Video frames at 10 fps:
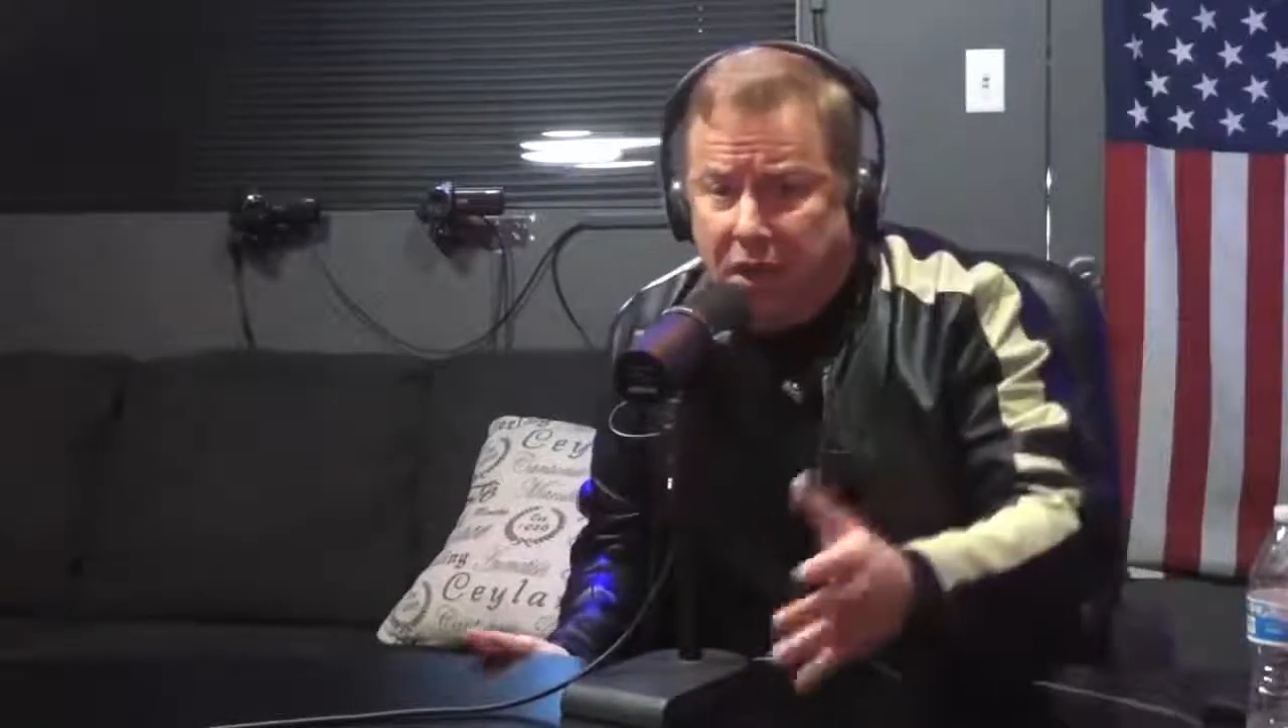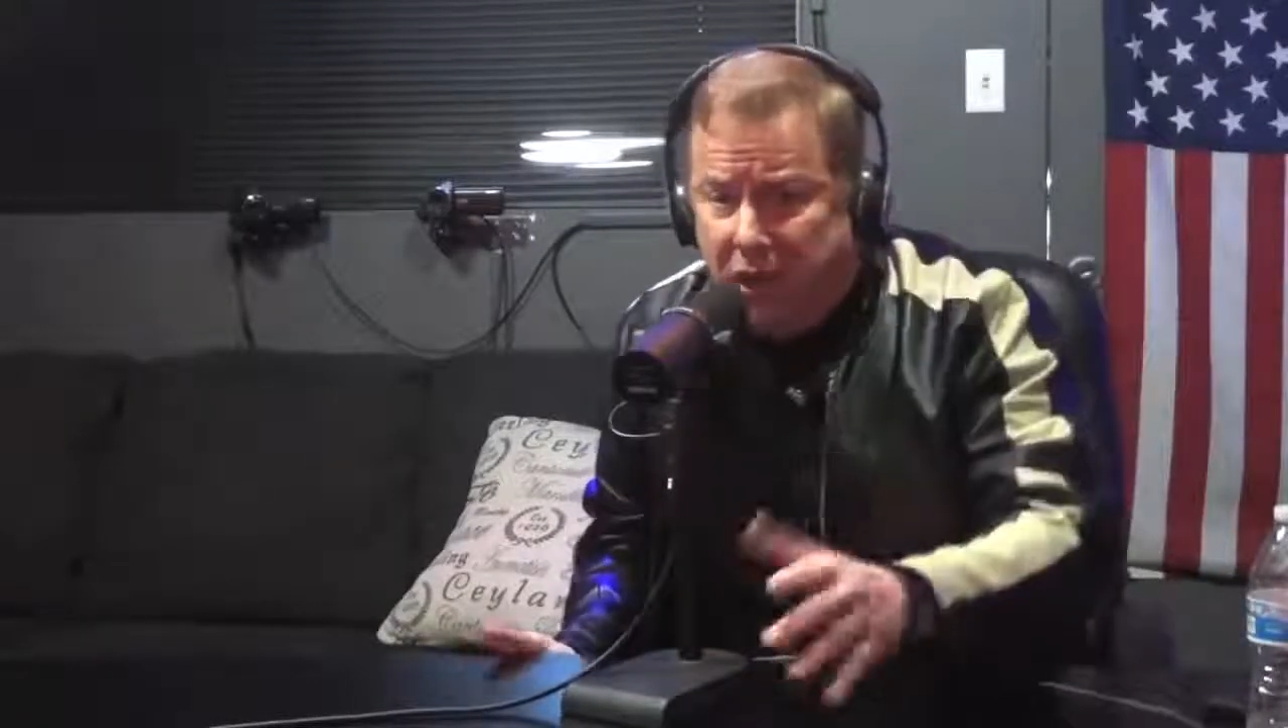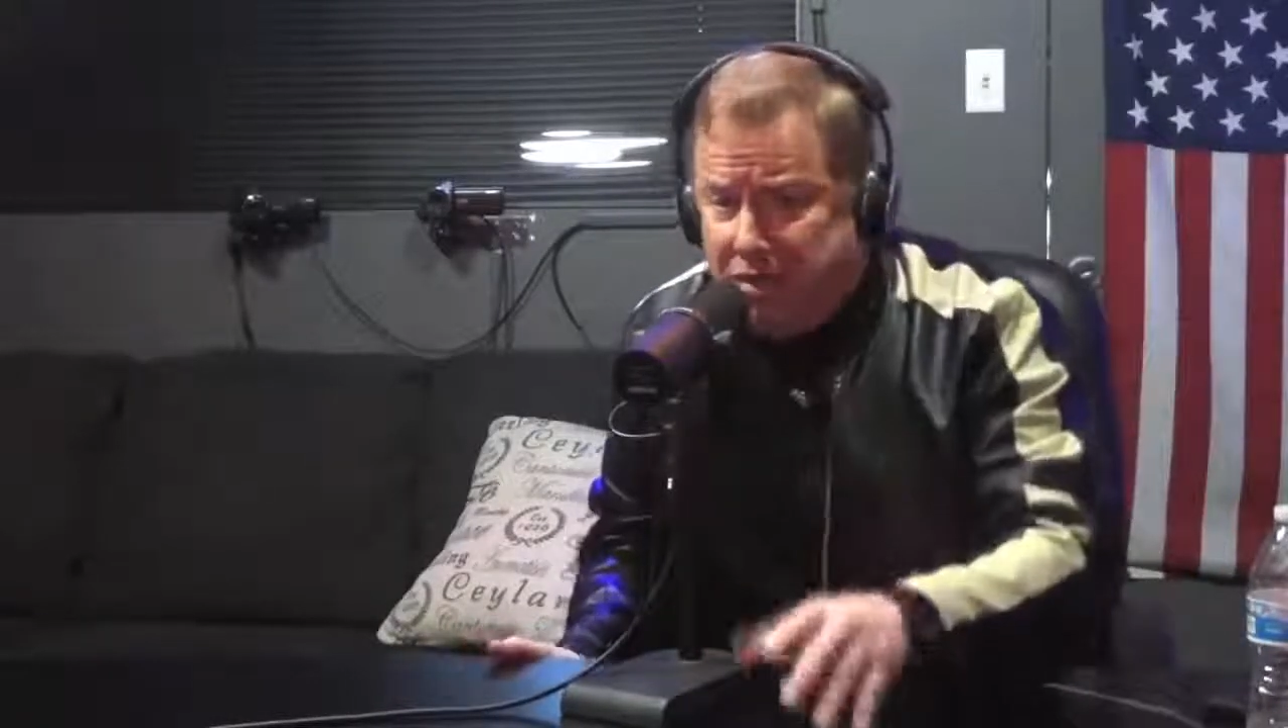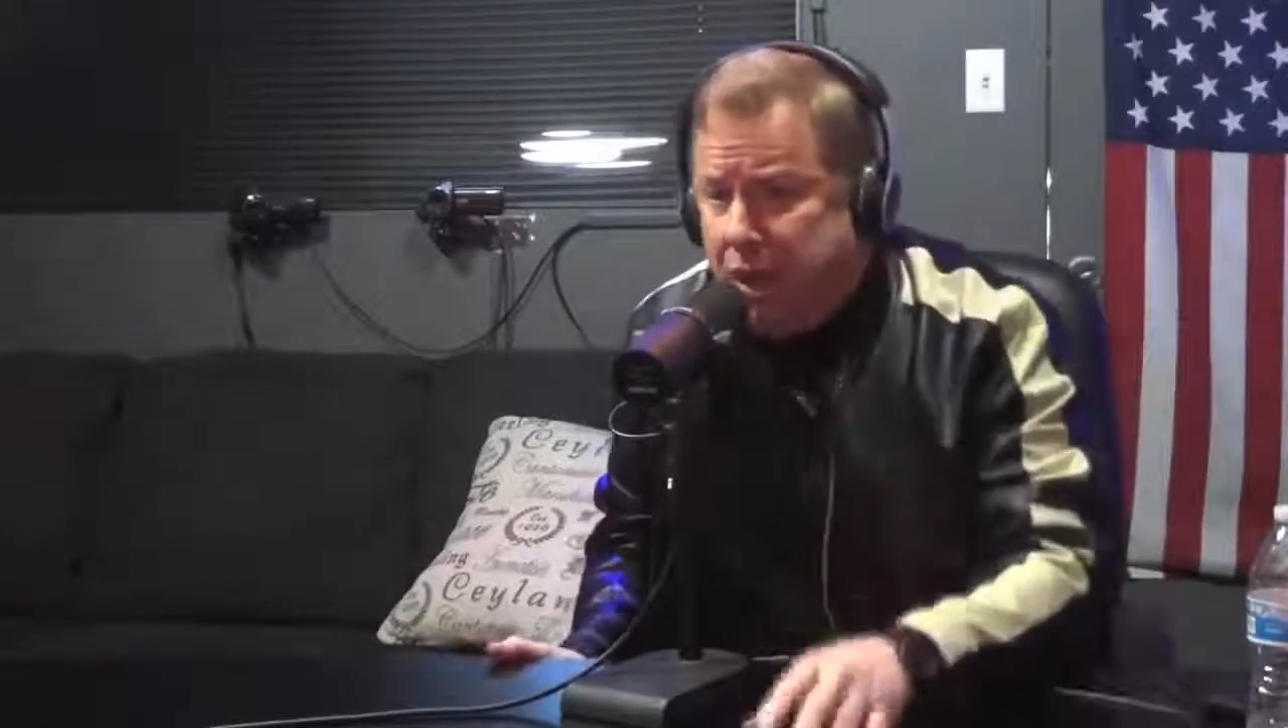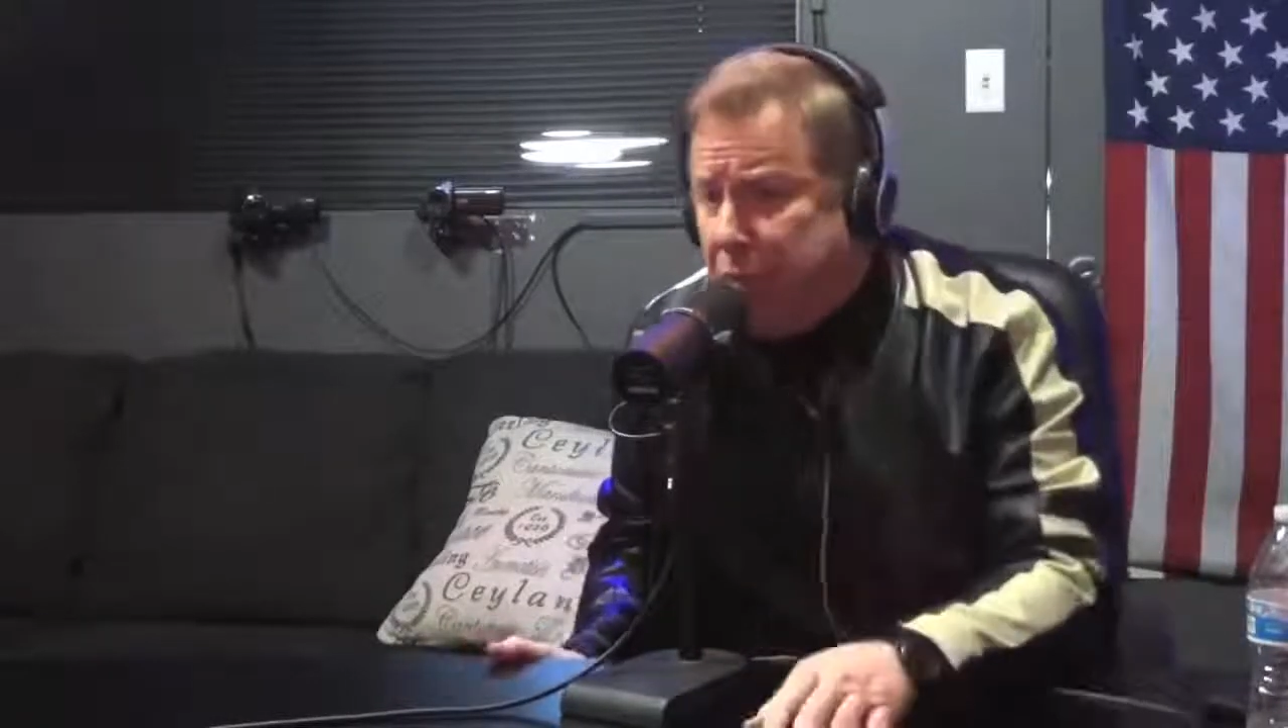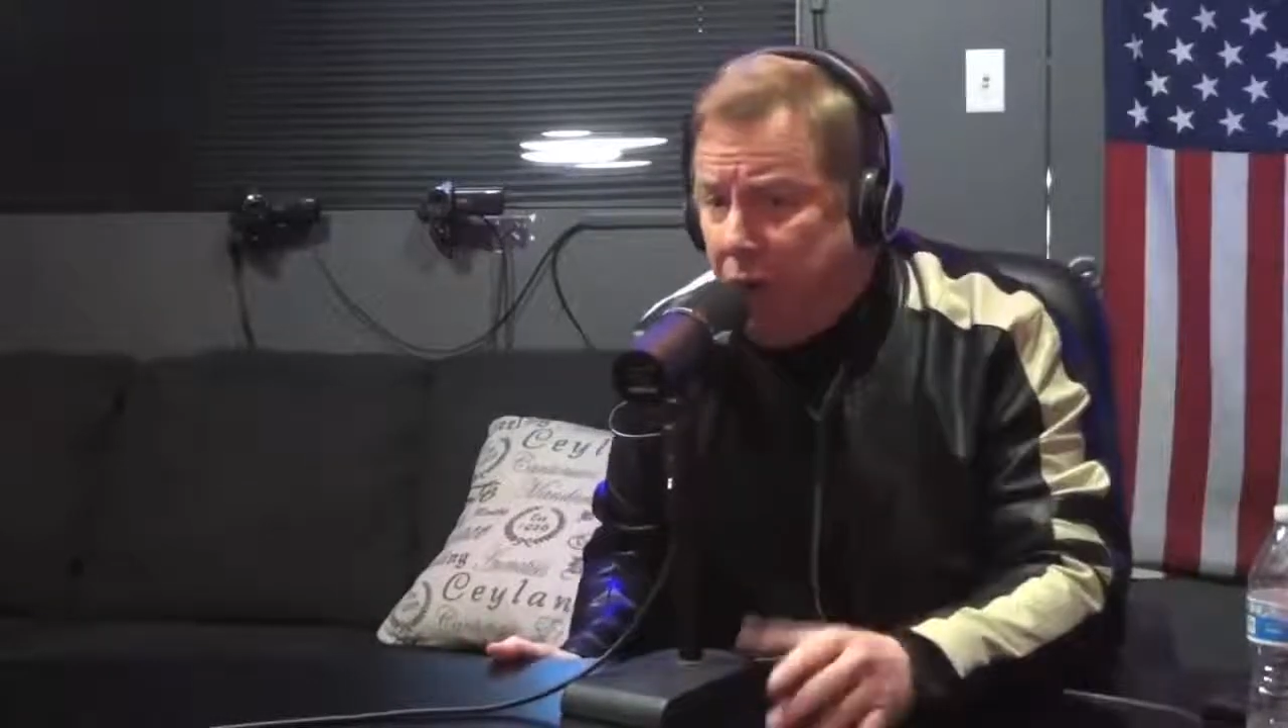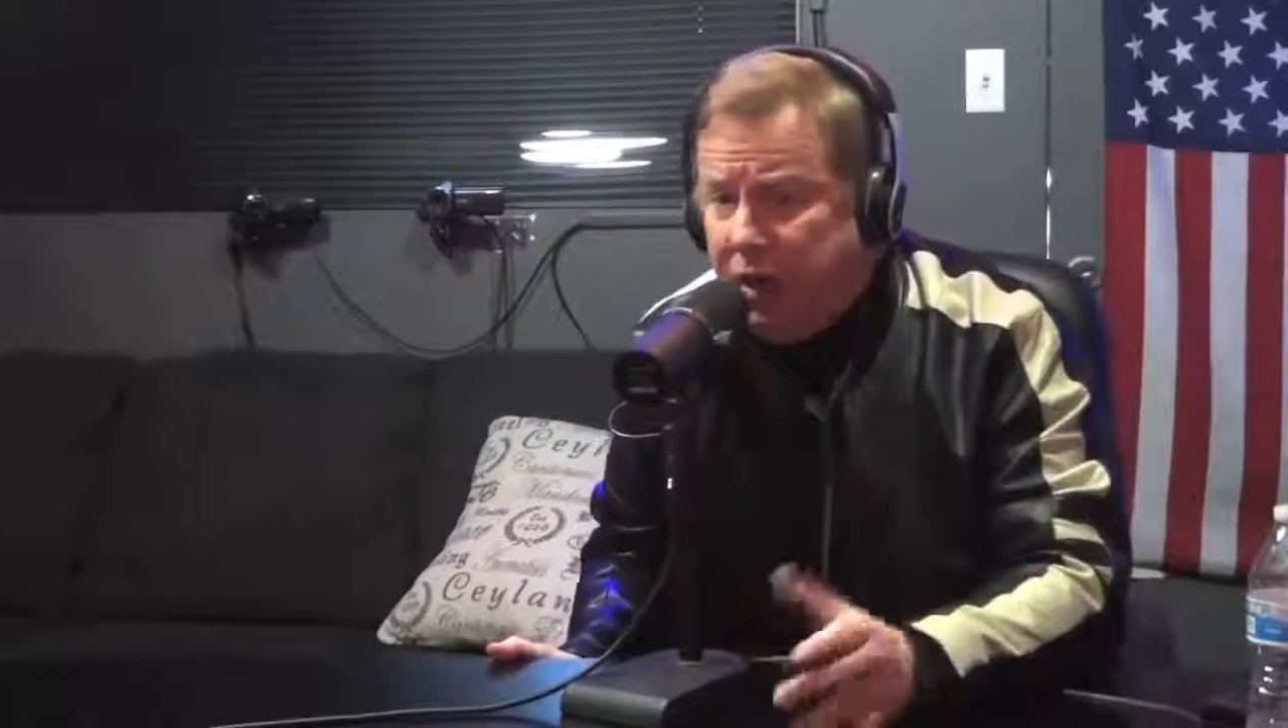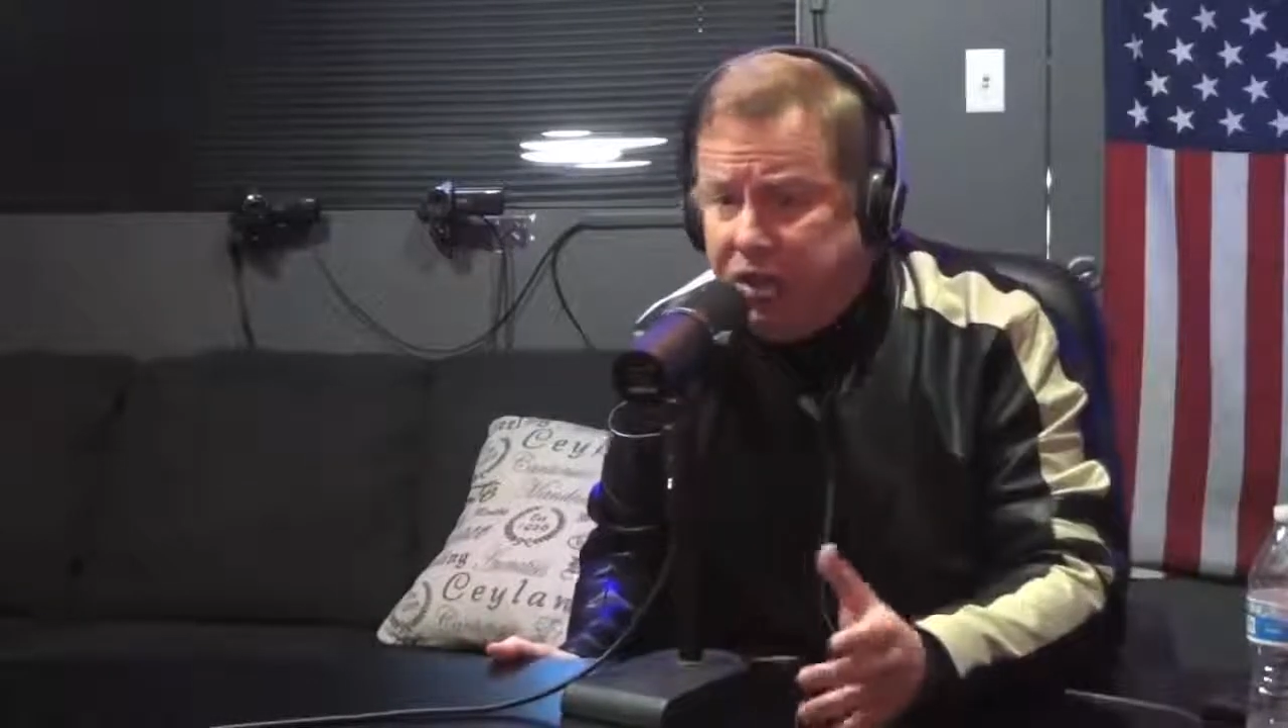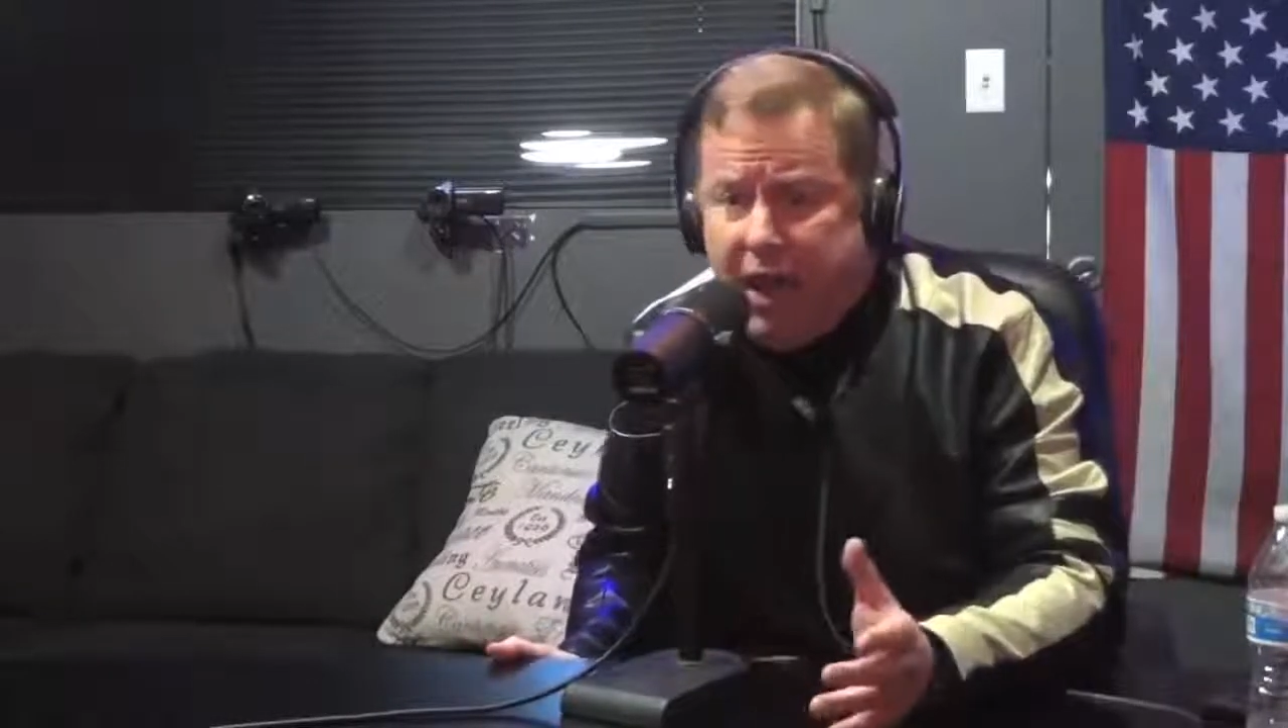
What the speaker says: It's like price